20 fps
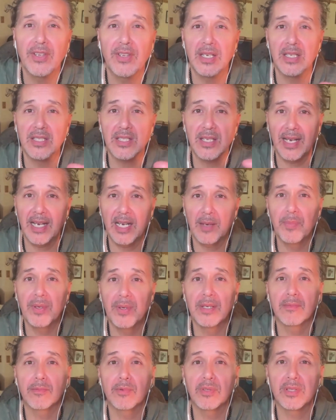that has
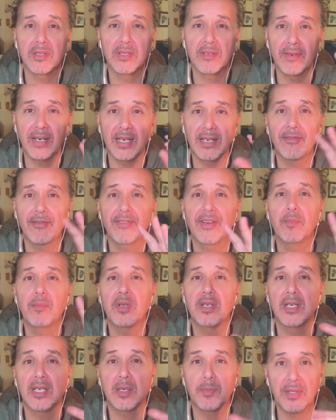happened with the divine
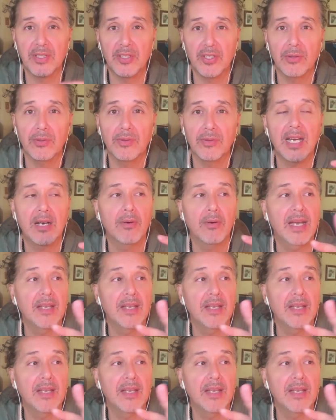feminine up until now,